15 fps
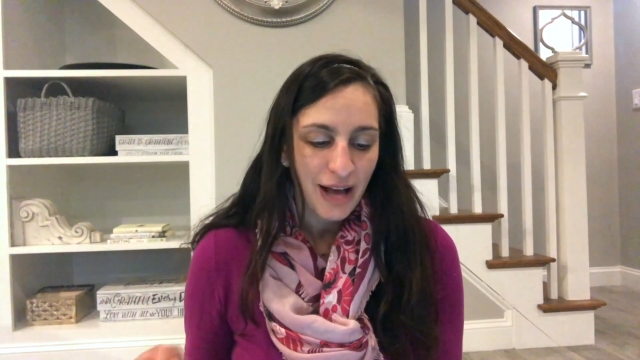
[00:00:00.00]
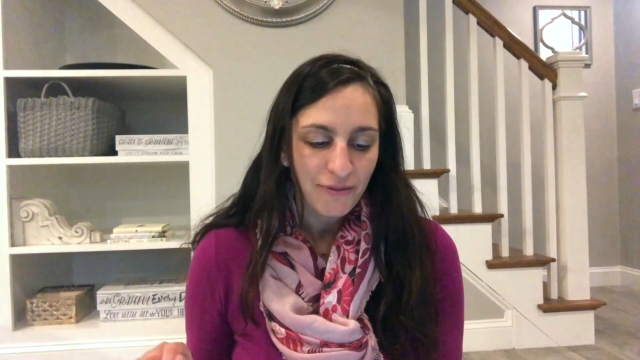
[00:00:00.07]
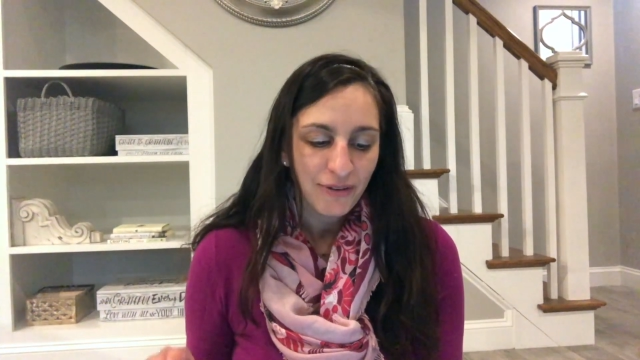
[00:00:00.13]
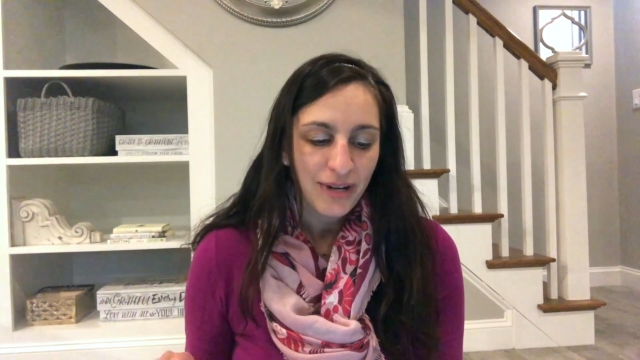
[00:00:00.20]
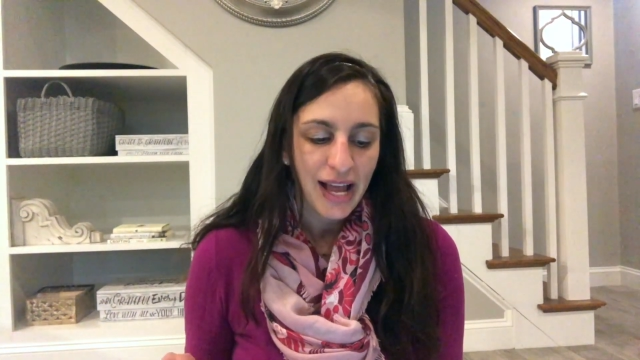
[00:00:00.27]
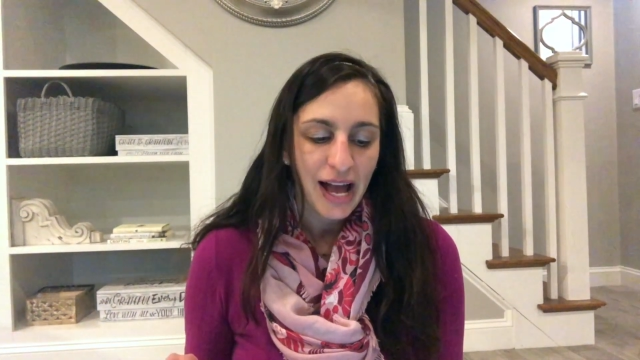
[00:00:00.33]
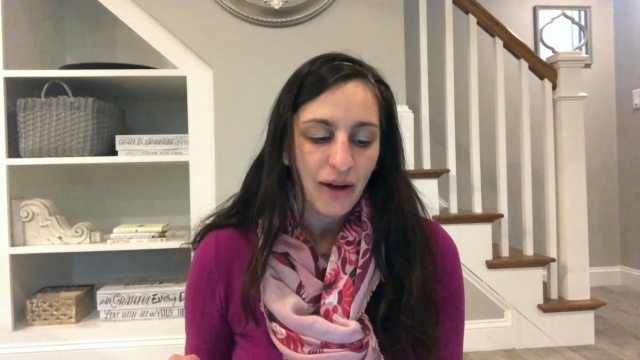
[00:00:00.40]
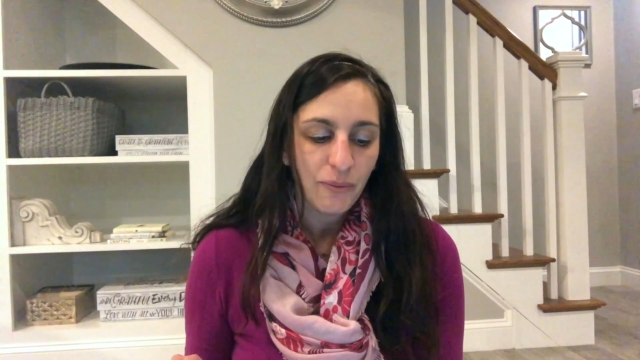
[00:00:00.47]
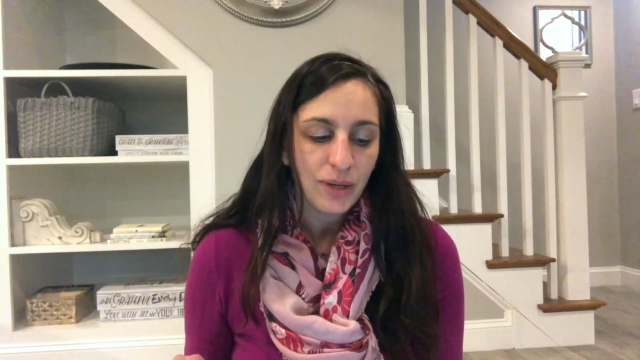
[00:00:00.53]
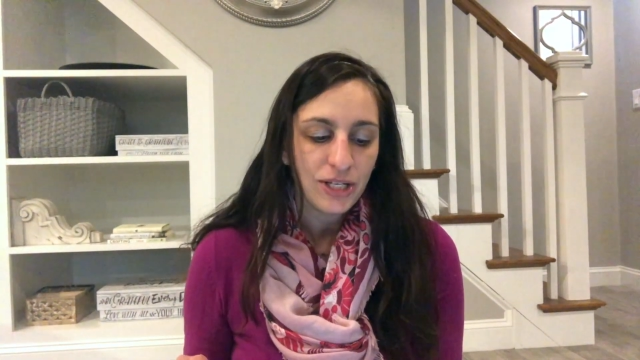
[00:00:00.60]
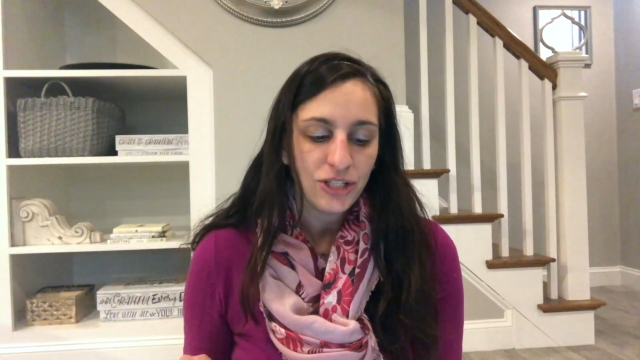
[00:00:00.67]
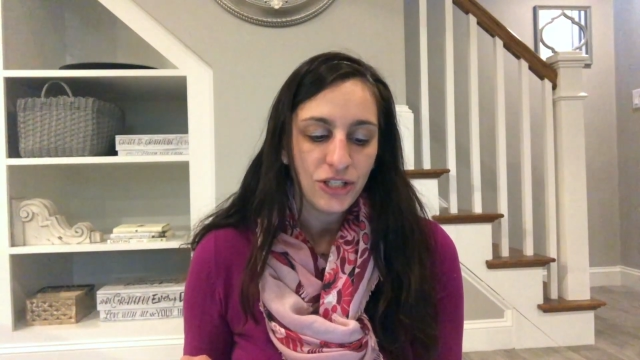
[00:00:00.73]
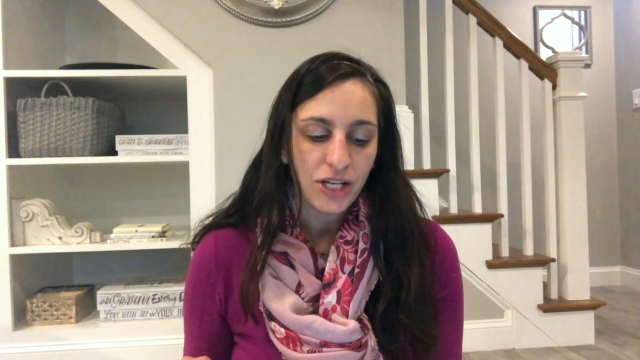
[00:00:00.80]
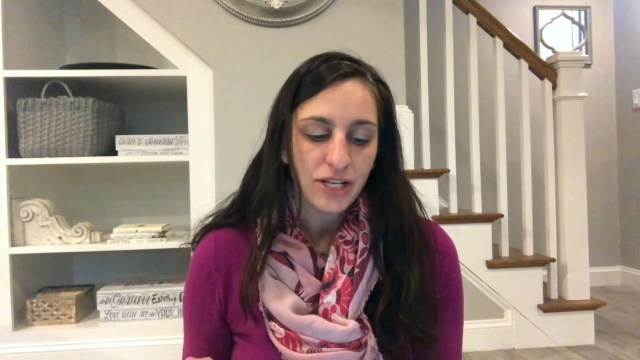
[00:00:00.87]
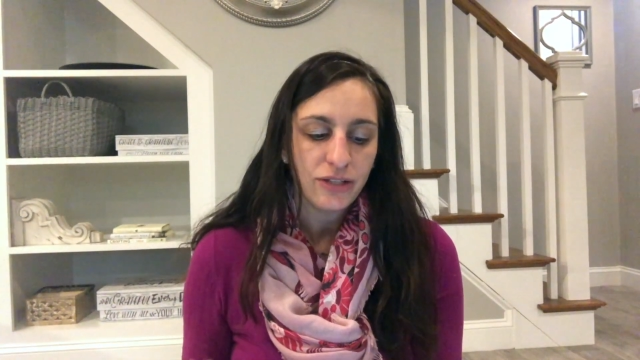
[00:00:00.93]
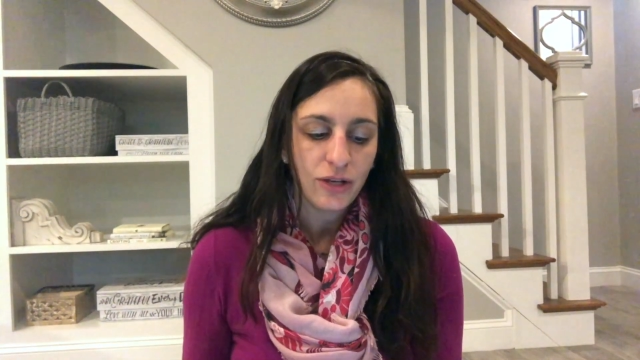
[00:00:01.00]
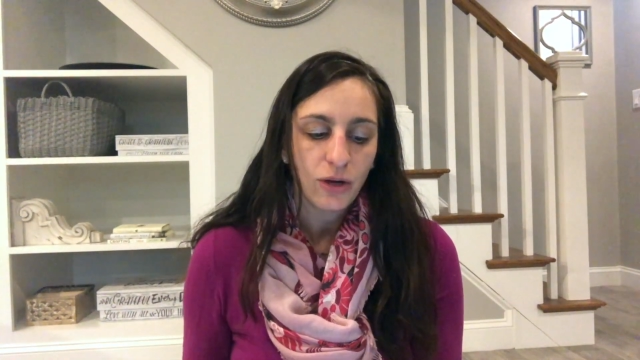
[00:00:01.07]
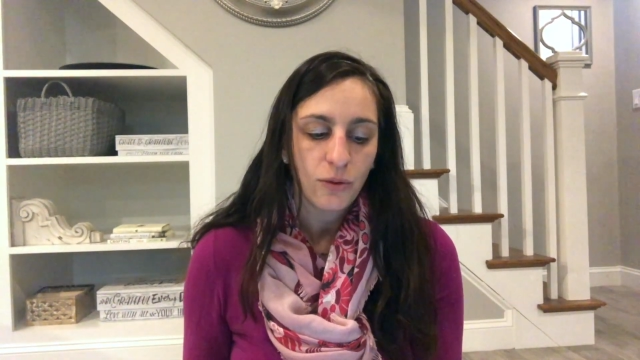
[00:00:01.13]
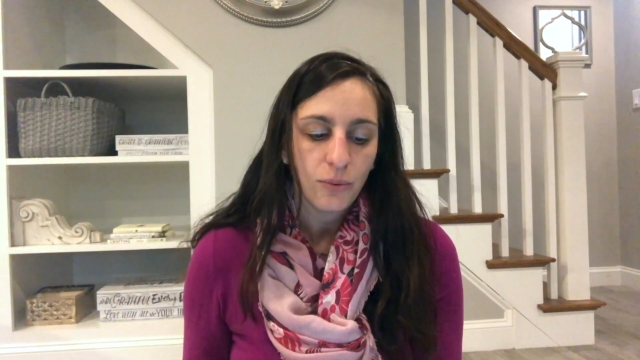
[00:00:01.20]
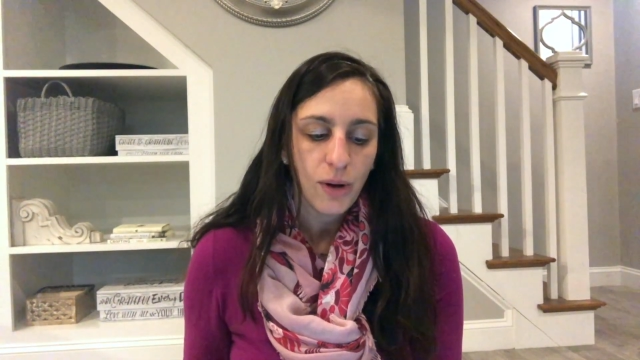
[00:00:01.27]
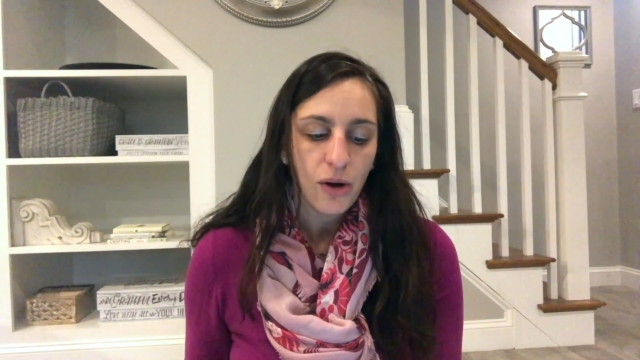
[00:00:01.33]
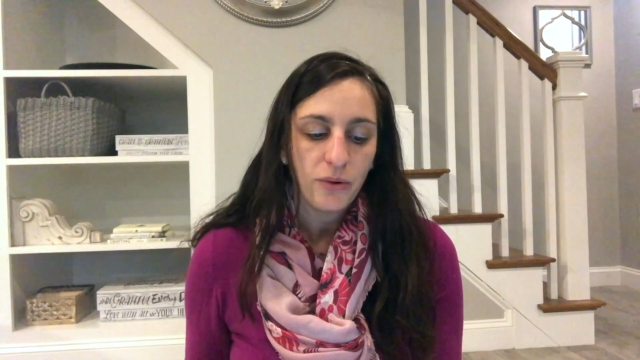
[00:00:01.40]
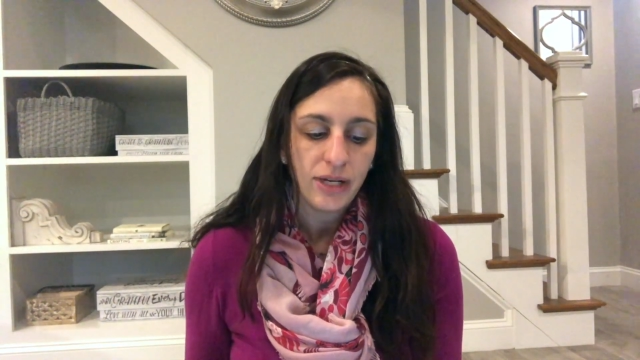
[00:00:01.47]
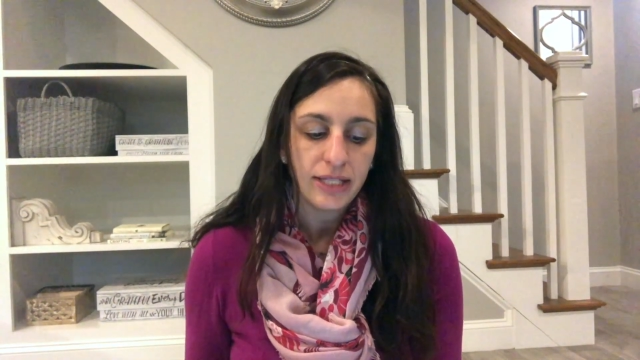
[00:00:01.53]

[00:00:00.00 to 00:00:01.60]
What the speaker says: for now, which is a quote.